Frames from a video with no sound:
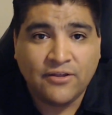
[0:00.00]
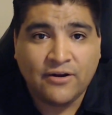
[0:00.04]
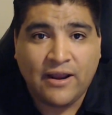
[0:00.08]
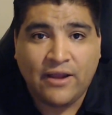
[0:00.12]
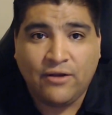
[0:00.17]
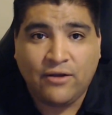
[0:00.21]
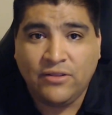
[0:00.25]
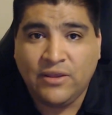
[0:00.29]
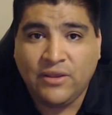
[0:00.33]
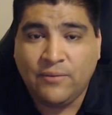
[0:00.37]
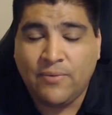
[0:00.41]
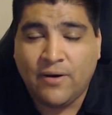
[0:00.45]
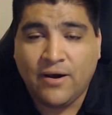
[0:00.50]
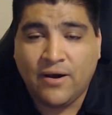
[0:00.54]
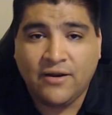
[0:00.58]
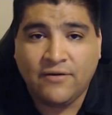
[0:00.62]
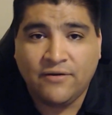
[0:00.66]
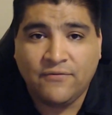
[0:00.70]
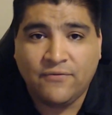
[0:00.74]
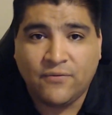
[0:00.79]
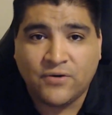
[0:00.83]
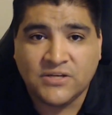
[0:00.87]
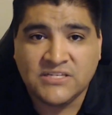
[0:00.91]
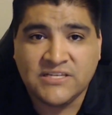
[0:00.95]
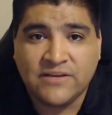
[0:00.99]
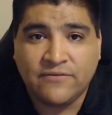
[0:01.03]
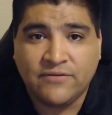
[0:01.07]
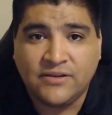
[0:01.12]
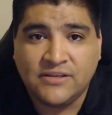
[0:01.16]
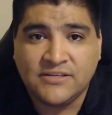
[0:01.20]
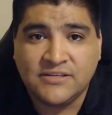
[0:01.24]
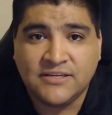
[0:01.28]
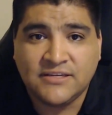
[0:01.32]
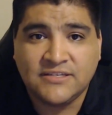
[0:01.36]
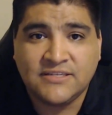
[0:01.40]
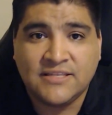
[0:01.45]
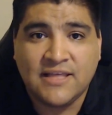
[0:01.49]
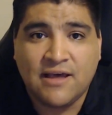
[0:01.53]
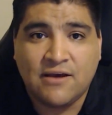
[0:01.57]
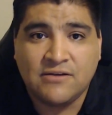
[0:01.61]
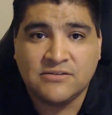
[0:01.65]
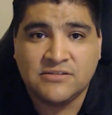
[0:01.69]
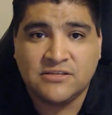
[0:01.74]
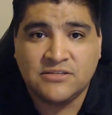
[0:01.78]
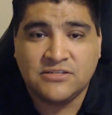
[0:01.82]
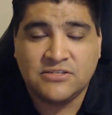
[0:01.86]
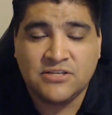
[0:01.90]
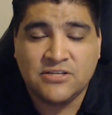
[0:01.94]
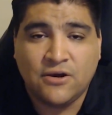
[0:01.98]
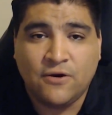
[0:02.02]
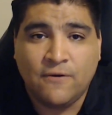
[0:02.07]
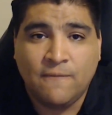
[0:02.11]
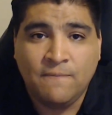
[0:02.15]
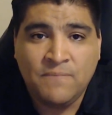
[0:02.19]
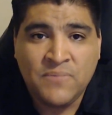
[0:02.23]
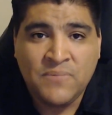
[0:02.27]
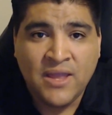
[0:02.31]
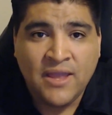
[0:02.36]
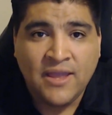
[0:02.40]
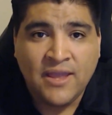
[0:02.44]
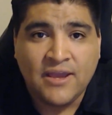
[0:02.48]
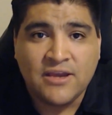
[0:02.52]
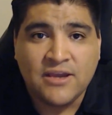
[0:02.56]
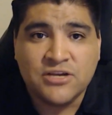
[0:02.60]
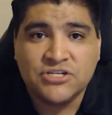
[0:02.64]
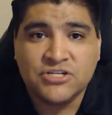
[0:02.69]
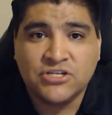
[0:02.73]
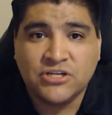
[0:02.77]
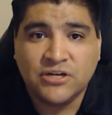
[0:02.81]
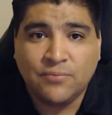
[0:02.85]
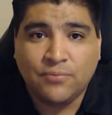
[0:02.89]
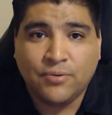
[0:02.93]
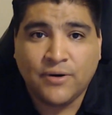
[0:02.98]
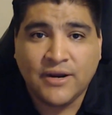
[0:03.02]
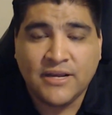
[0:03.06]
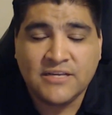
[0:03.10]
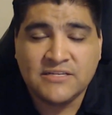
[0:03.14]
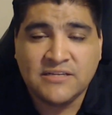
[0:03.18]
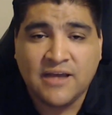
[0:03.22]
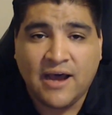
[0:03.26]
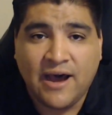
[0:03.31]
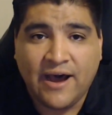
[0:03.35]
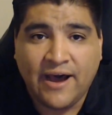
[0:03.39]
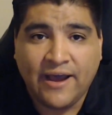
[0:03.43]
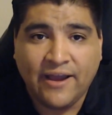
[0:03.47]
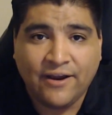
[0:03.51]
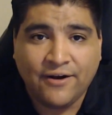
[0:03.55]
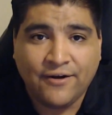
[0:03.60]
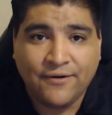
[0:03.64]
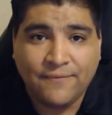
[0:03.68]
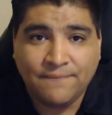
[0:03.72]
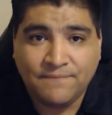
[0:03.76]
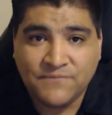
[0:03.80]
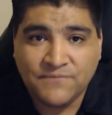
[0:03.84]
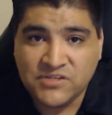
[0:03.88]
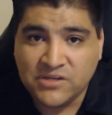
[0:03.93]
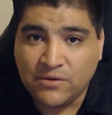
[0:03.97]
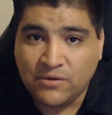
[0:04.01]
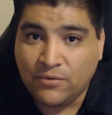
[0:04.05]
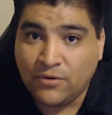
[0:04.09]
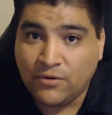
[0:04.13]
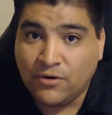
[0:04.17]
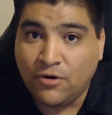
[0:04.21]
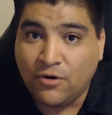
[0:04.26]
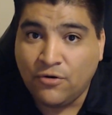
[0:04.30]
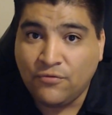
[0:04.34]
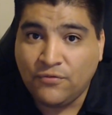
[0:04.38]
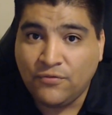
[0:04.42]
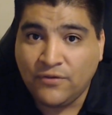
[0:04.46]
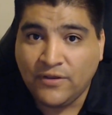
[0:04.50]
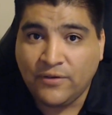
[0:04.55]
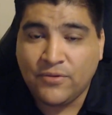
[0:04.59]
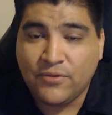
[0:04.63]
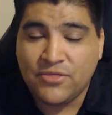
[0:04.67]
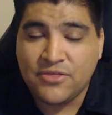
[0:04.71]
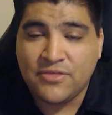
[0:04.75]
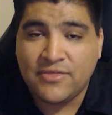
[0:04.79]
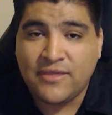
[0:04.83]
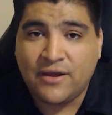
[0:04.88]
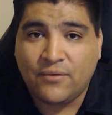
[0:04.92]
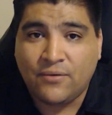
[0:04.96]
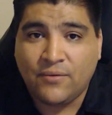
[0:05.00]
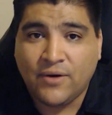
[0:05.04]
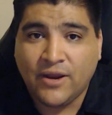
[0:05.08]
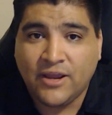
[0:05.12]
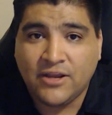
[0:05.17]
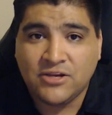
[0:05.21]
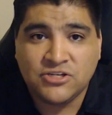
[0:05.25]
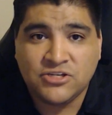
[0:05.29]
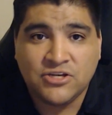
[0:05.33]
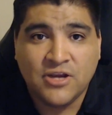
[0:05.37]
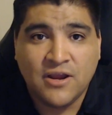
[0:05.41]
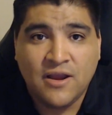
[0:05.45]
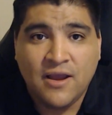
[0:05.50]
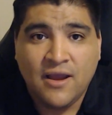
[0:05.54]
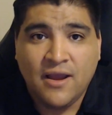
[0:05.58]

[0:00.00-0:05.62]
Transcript: I only bought it for 76,000, so it should appraise higher, somewhere hopefully within that range.